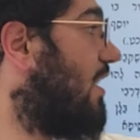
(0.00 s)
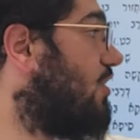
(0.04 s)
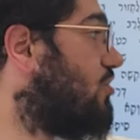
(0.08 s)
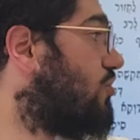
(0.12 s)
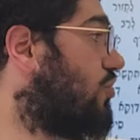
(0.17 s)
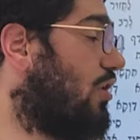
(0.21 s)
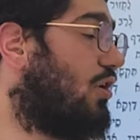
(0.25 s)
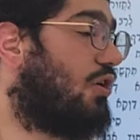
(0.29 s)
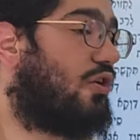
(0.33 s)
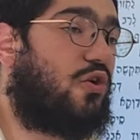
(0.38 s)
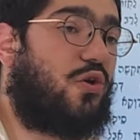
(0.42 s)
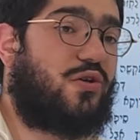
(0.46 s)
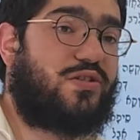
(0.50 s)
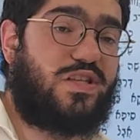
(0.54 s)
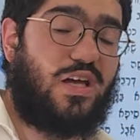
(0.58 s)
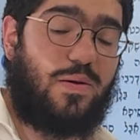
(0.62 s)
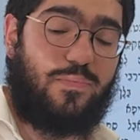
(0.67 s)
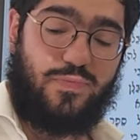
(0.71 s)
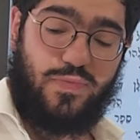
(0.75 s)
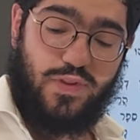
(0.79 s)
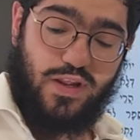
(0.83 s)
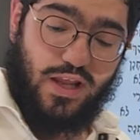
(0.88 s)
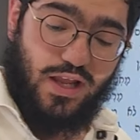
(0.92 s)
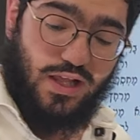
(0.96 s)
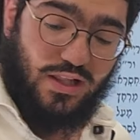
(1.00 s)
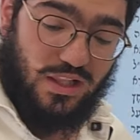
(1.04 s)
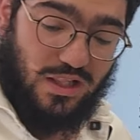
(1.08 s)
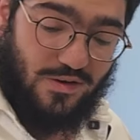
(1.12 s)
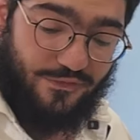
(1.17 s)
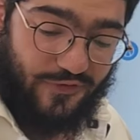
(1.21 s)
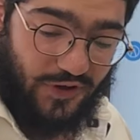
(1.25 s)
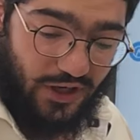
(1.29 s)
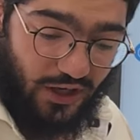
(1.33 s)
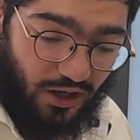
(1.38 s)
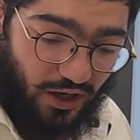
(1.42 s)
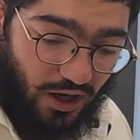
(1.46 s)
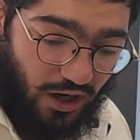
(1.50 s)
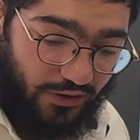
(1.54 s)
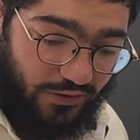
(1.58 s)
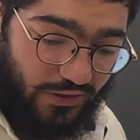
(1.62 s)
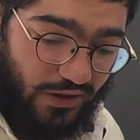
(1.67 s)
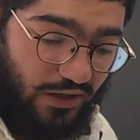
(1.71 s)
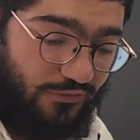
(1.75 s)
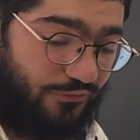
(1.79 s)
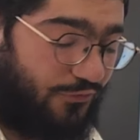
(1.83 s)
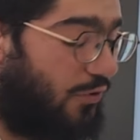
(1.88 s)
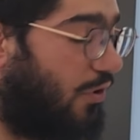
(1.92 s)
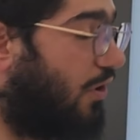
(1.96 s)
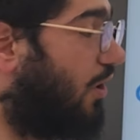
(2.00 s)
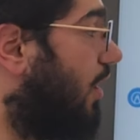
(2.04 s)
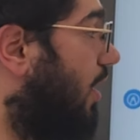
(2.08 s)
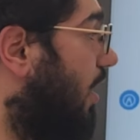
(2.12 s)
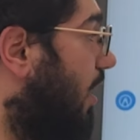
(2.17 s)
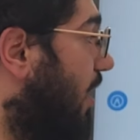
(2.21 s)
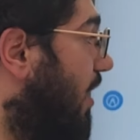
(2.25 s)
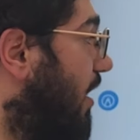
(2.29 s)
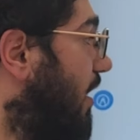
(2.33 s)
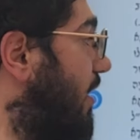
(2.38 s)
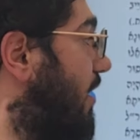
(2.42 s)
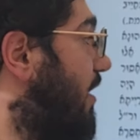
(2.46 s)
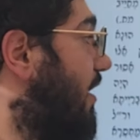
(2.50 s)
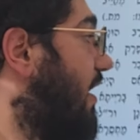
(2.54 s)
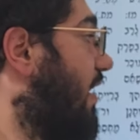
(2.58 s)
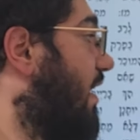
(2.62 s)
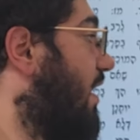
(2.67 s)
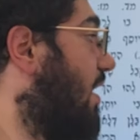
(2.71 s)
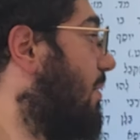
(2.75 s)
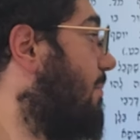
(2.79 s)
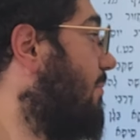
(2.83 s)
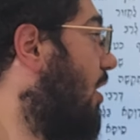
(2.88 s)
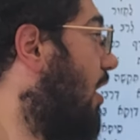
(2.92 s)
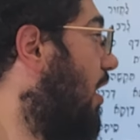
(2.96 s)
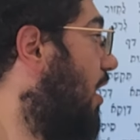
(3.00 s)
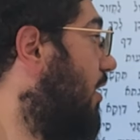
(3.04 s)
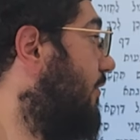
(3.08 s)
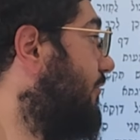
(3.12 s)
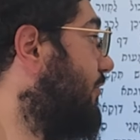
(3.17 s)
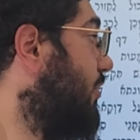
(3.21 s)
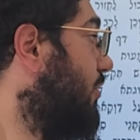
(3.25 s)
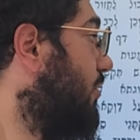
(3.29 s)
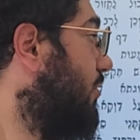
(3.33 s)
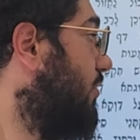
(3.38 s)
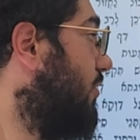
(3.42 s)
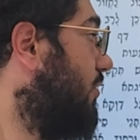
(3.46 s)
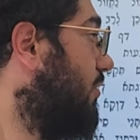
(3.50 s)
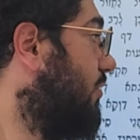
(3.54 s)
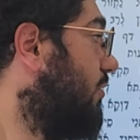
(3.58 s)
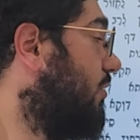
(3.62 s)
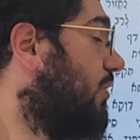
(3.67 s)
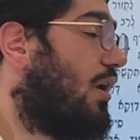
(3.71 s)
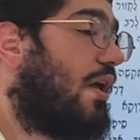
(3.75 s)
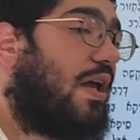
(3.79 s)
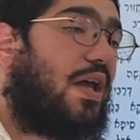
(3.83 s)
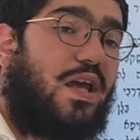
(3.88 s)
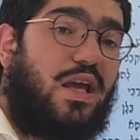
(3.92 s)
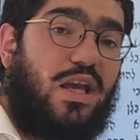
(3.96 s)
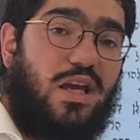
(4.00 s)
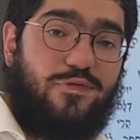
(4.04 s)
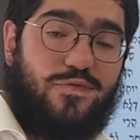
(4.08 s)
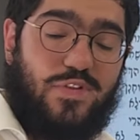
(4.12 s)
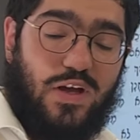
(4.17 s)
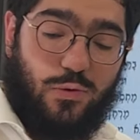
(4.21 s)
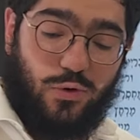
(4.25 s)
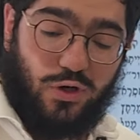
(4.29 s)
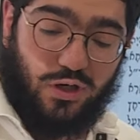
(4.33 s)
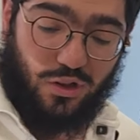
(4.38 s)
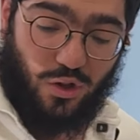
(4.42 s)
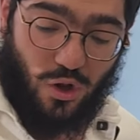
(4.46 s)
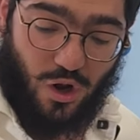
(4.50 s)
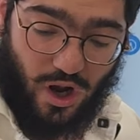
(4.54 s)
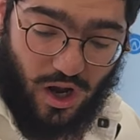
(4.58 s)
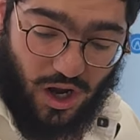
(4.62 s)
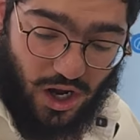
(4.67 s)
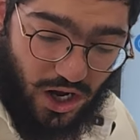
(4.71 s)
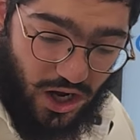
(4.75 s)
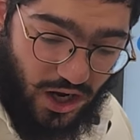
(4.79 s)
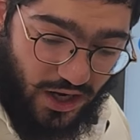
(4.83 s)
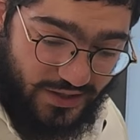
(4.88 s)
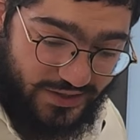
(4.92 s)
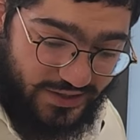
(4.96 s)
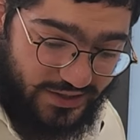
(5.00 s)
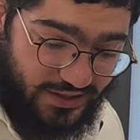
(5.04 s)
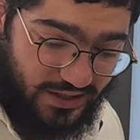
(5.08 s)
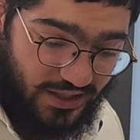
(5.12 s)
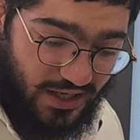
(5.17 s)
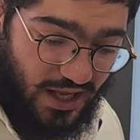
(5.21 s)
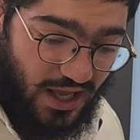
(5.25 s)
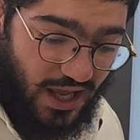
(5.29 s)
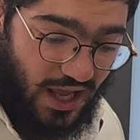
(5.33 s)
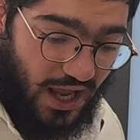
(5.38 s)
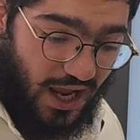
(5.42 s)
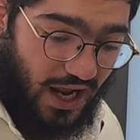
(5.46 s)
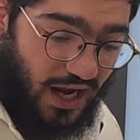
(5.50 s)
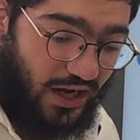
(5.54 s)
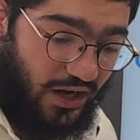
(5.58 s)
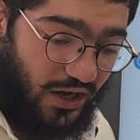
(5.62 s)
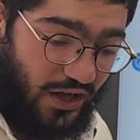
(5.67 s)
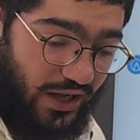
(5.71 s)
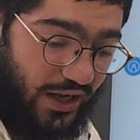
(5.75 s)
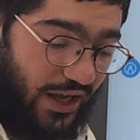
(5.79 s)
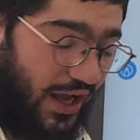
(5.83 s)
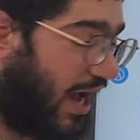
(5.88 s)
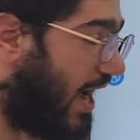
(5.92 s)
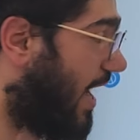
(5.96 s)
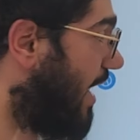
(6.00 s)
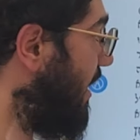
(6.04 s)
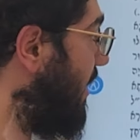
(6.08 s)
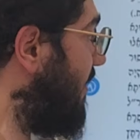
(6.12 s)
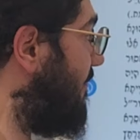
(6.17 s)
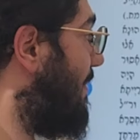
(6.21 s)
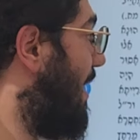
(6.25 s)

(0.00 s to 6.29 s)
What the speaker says: he shouldn't use them. Lefichach, therefore, im avdu, if they were lost, einay chayev